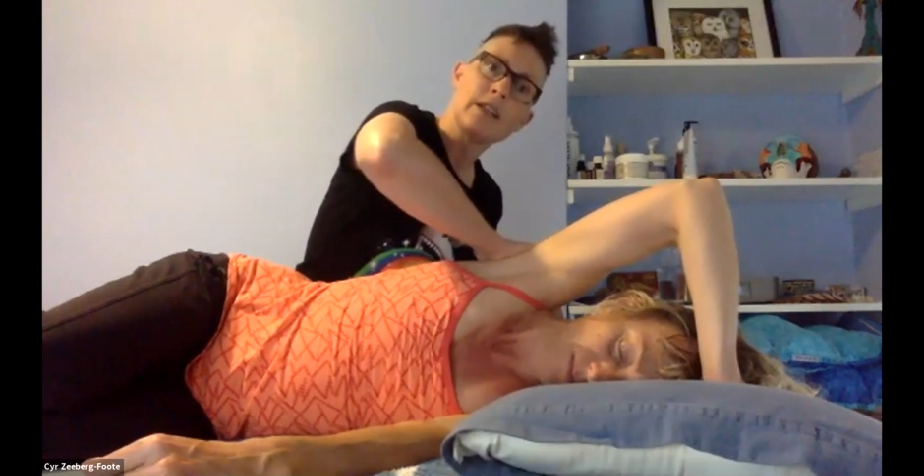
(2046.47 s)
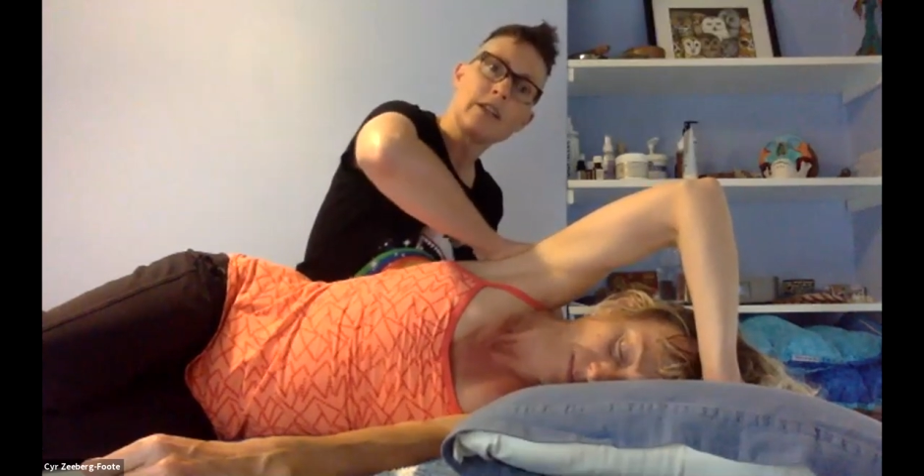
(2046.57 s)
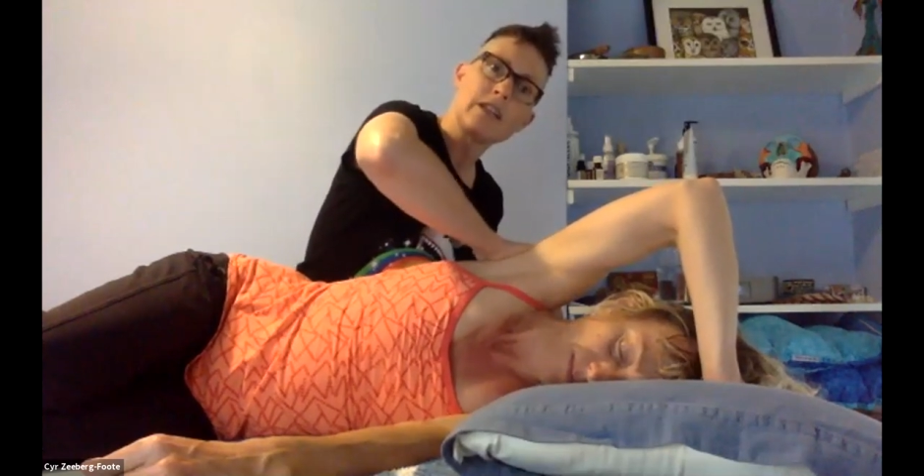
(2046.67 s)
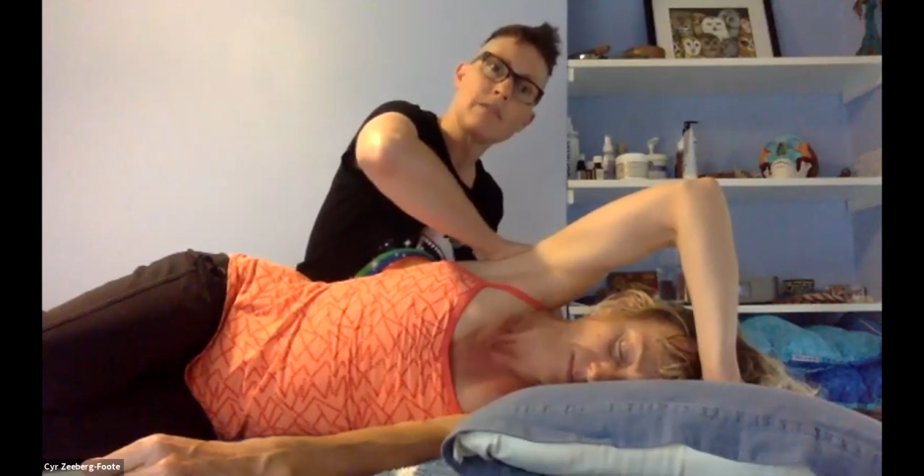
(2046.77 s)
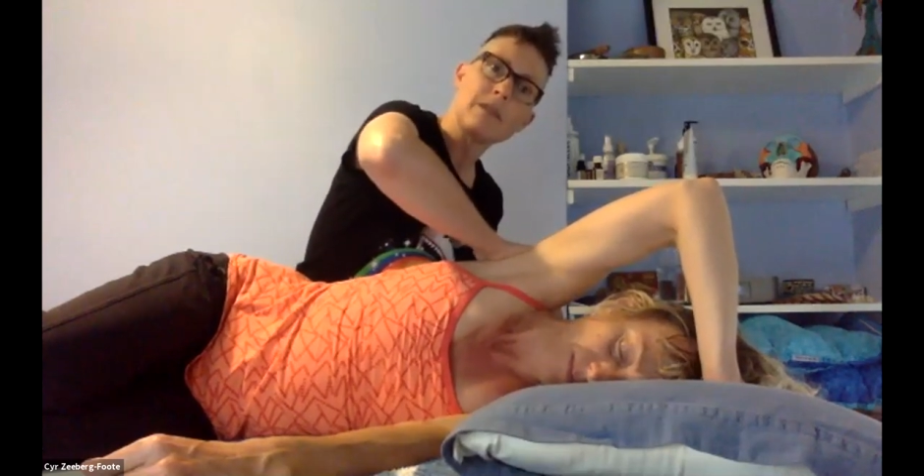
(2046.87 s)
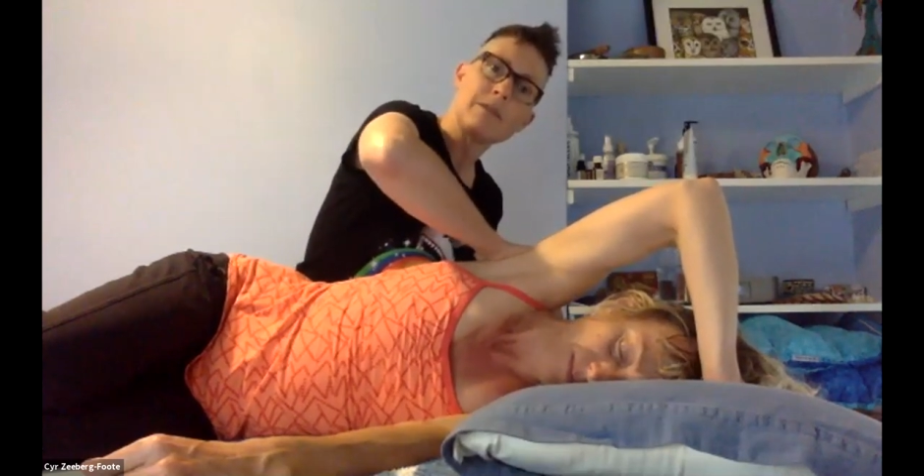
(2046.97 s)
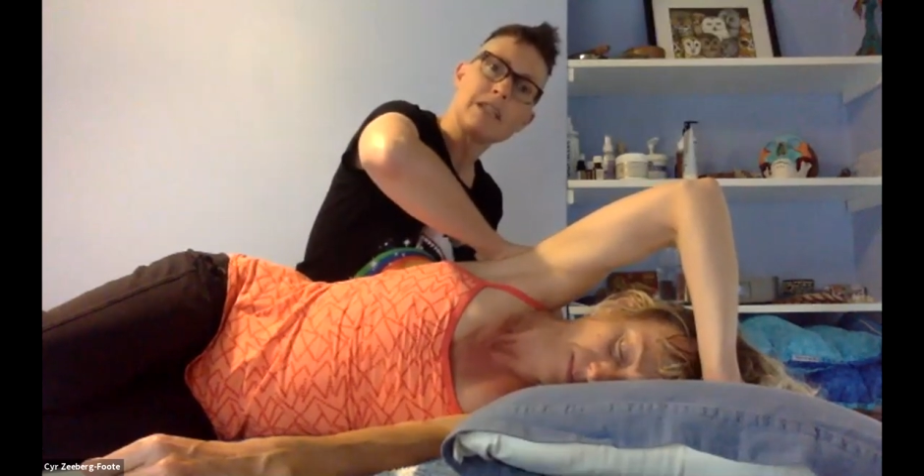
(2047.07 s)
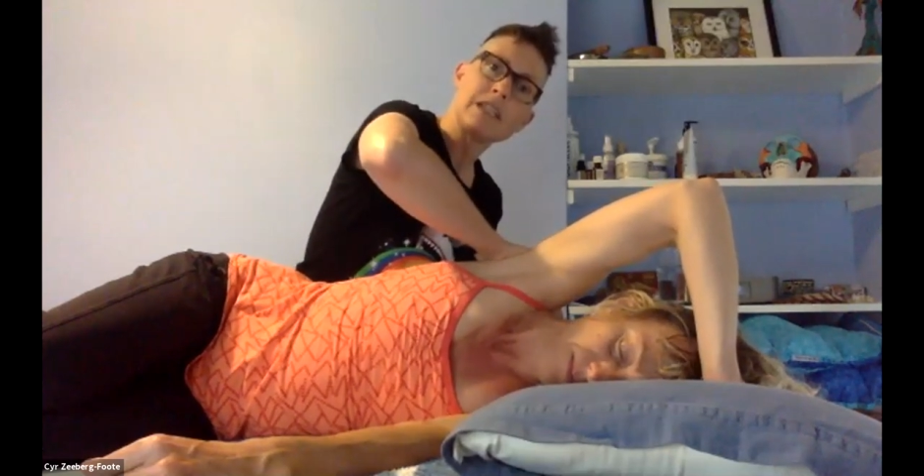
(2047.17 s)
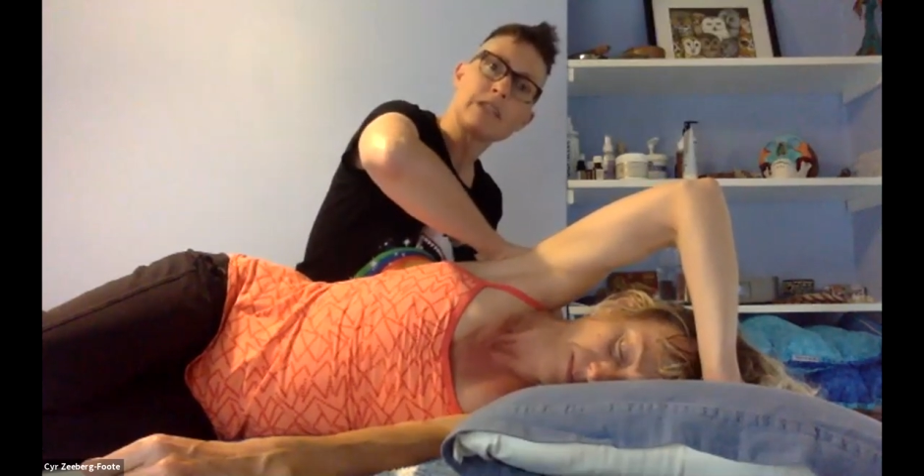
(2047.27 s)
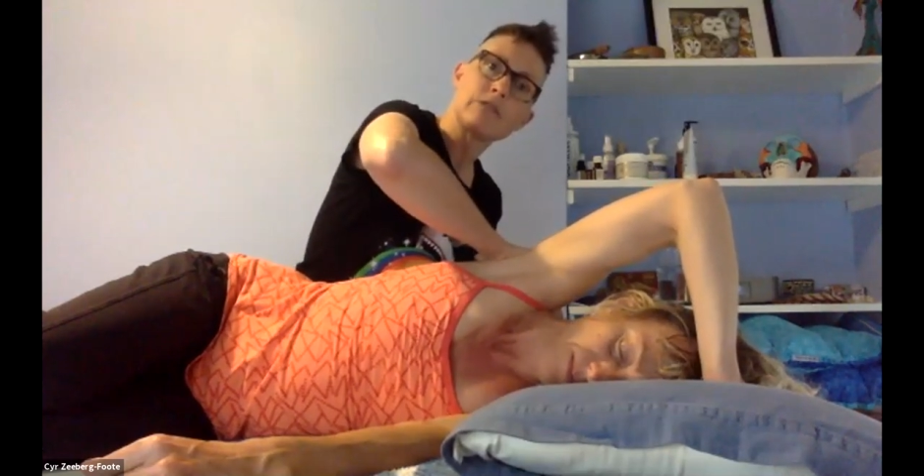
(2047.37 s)
then you maybe
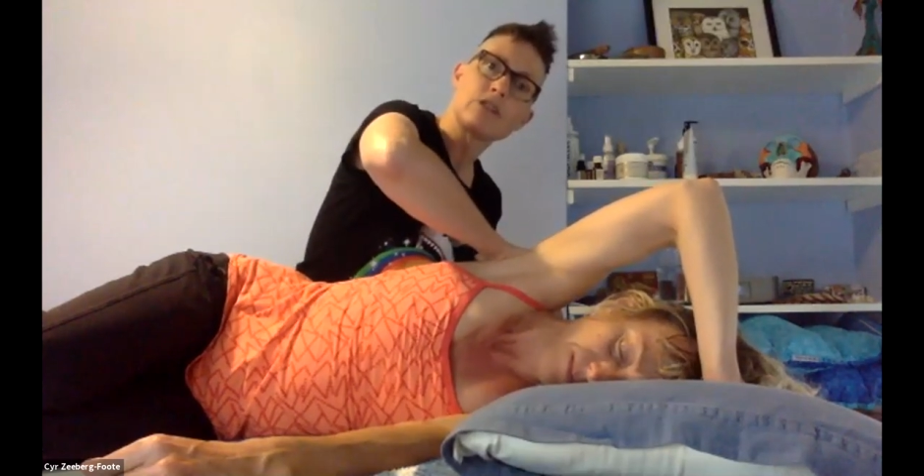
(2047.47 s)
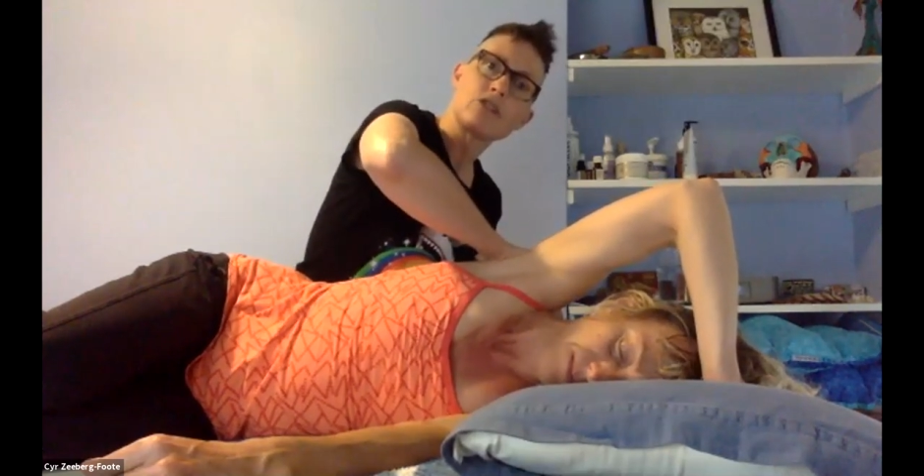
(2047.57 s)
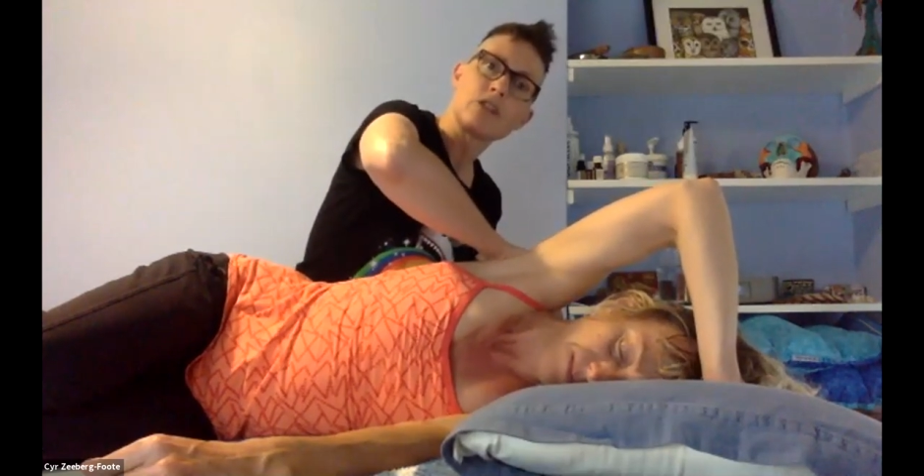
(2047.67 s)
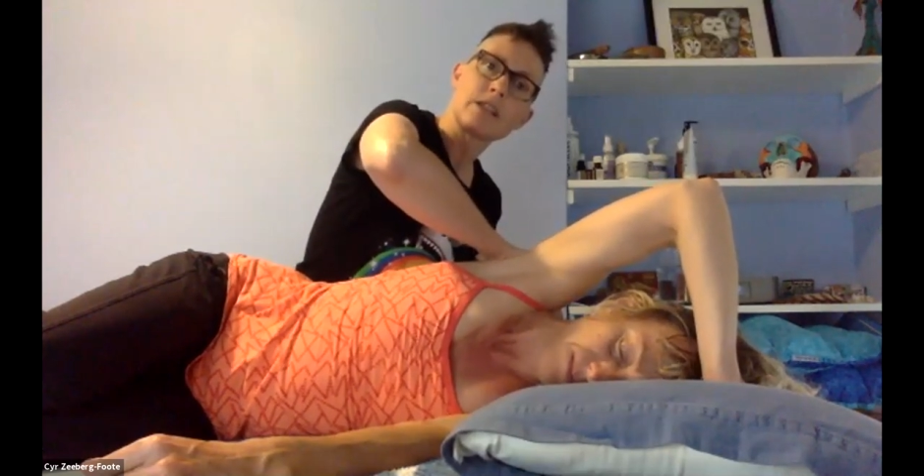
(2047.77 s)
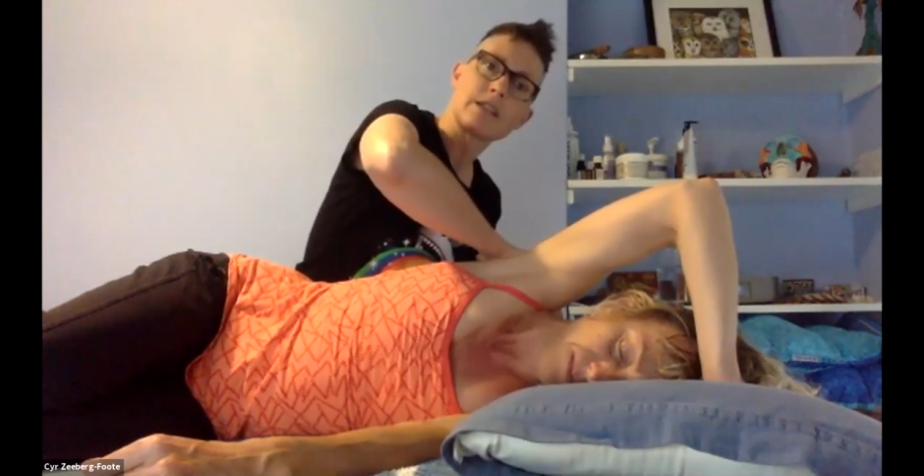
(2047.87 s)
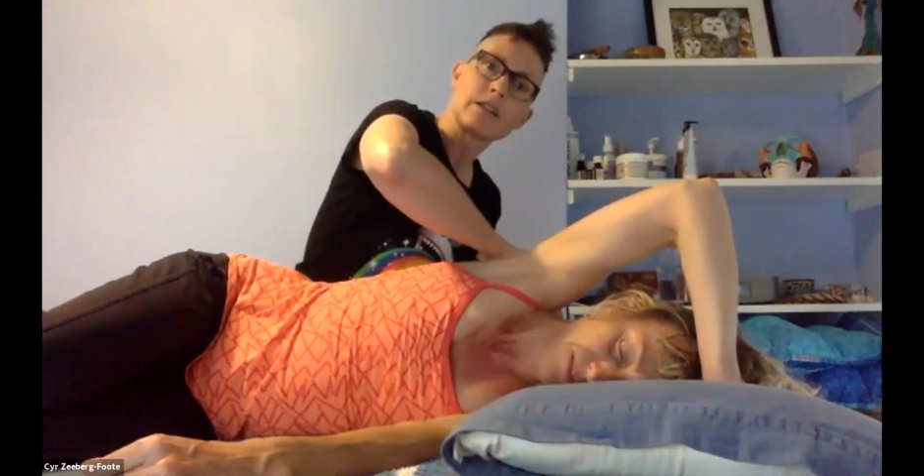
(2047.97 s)
need to adjust